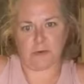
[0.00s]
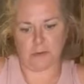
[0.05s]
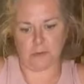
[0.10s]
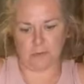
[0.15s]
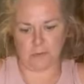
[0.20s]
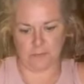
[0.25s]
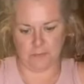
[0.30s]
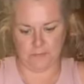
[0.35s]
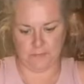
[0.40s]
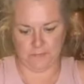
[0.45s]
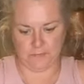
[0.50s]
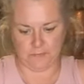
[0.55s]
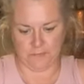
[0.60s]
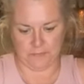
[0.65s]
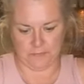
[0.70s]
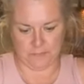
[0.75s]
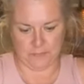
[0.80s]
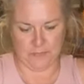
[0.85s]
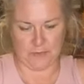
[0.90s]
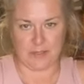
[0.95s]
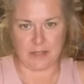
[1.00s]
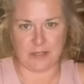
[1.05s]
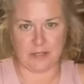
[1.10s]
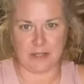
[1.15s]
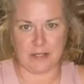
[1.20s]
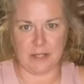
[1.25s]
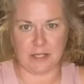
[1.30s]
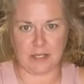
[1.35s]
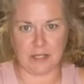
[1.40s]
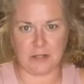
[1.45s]
brew.
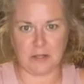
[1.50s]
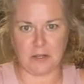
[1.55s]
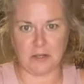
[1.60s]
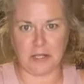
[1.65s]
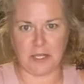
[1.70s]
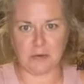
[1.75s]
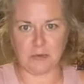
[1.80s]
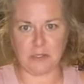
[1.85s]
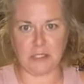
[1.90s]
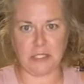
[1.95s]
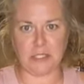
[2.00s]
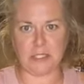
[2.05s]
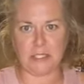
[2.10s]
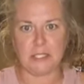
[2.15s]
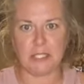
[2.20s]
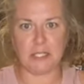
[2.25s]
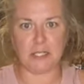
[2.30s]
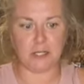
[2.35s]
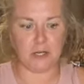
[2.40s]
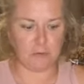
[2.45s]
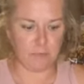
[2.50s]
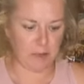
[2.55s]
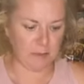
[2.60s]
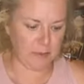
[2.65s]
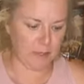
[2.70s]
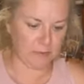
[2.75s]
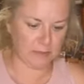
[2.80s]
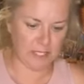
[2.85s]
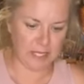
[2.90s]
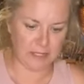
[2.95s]
I know y'all can't really see in here.
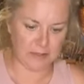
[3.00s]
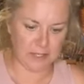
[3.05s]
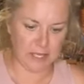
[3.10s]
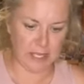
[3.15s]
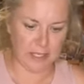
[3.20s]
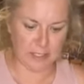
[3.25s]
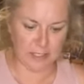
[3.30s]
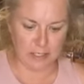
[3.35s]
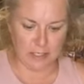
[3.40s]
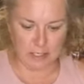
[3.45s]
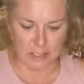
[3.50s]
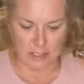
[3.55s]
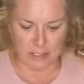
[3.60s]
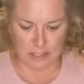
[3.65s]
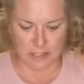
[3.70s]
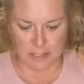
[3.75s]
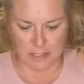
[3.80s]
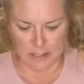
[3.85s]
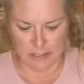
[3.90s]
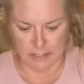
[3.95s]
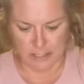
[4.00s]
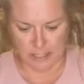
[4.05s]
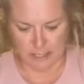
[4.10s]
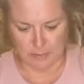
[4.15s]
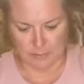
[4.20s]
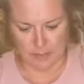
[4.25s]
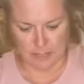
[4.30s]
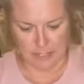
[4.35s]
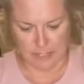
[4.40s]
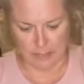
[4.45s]
Maybe I'll take that
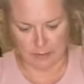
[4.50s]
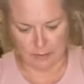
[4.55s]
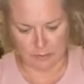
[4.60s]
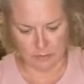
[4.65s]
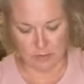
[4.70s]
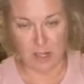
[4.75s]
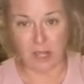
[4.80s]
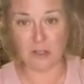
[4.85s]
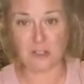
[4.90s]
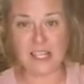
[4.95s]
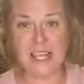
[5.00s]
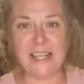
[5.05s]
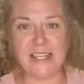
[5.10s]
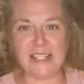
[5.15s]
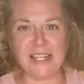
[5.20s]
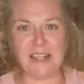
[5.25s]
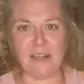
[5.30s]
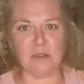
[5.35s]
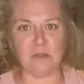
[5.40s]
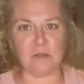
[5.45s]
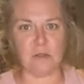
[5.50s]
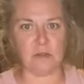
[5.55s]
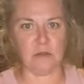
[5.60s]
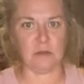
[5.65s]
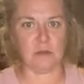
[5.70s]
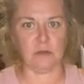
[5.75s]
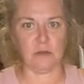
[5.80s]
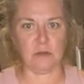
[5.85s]
camera down. I'll take it down.